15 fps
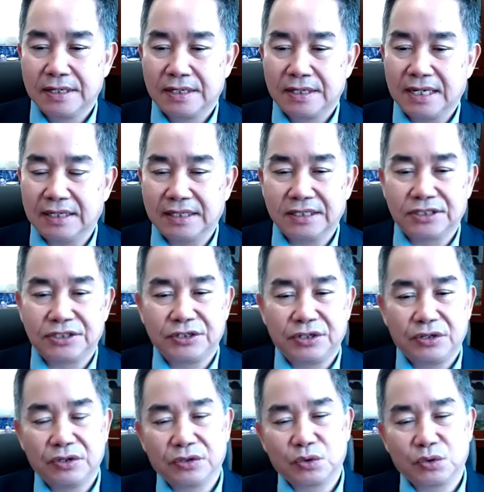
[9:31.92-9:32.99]
that this
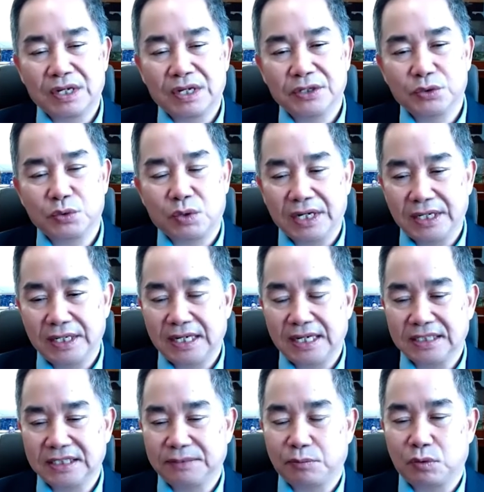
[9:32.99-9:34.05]
year 2020
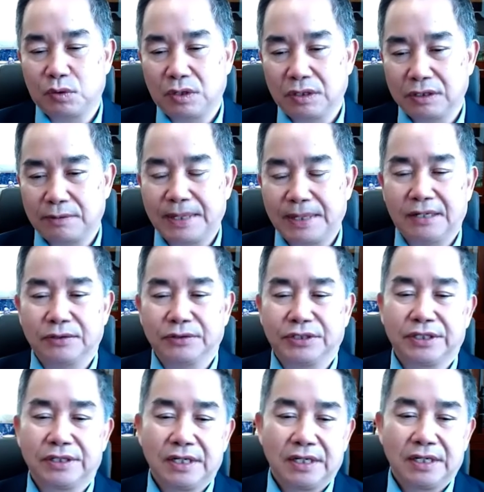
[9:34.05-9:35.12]
has brought about,
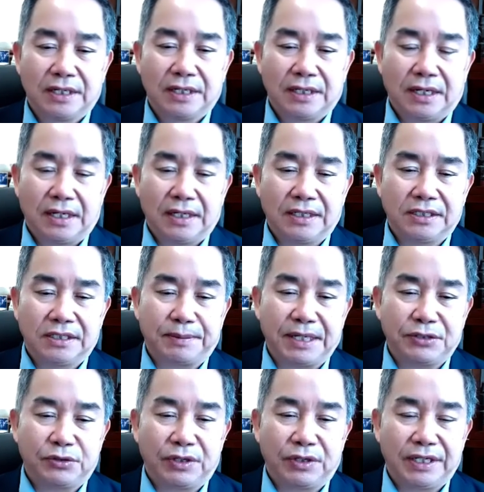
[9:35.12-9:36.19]

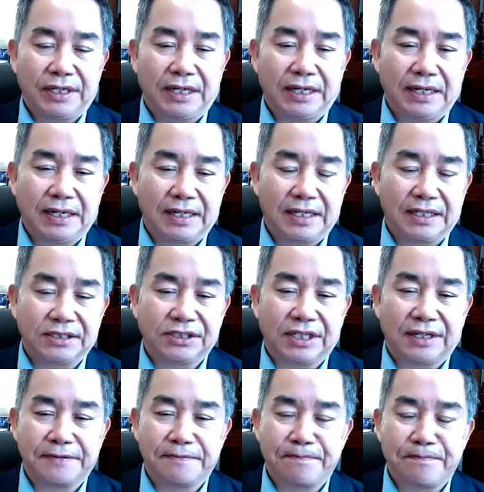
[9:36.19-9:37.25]
especially I guess
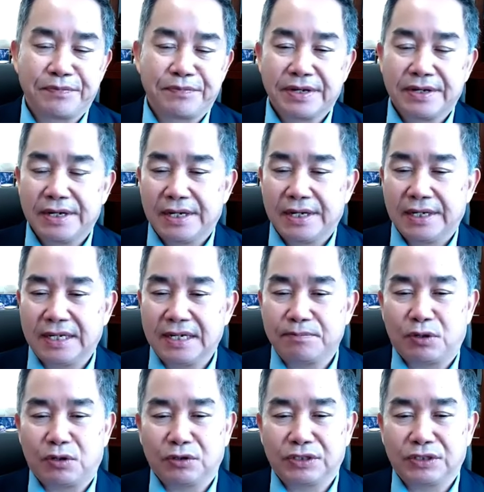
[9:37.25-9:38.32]
the
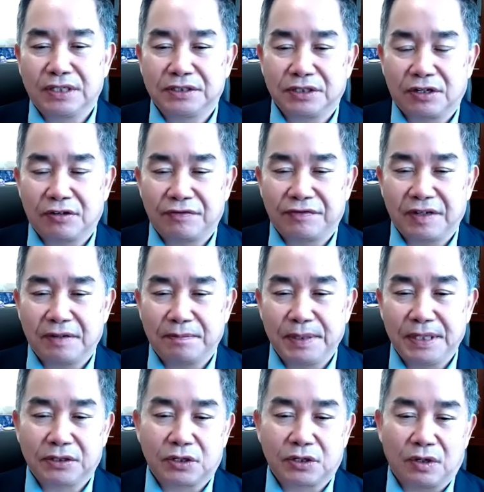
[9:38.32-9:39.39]
importance of
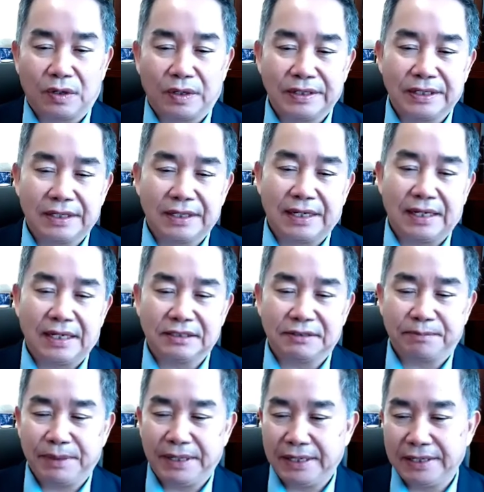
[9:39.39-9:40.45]
Bitcoin has
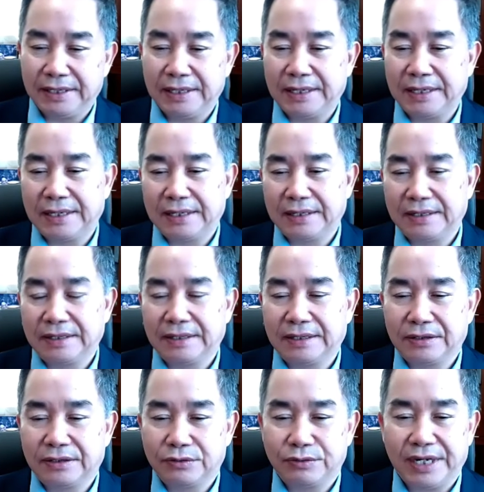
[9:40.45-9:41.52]
been
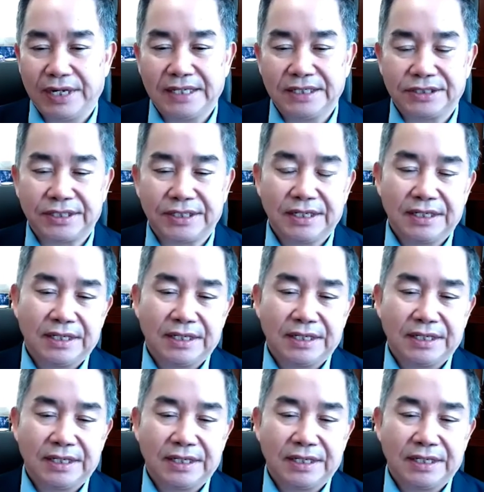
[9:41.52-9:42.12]
raised